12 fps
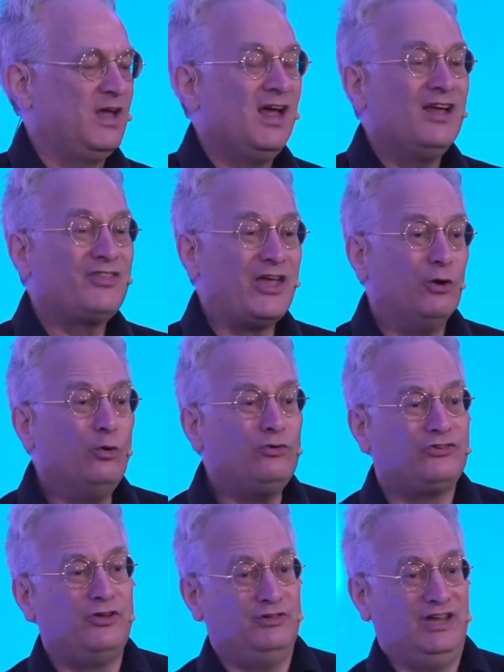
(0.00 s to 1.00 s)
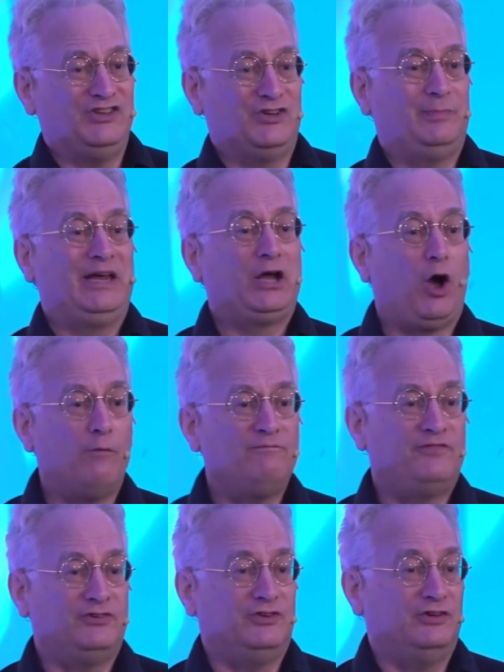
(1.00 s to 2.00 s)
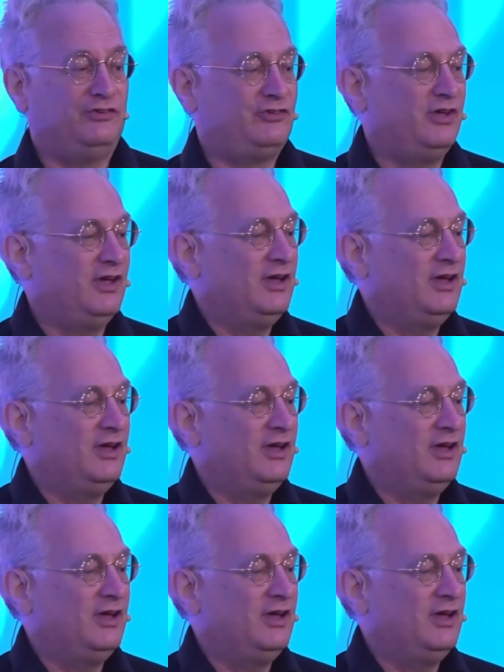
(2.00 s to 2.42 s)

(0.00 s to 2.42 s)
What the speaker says: They also need to be confident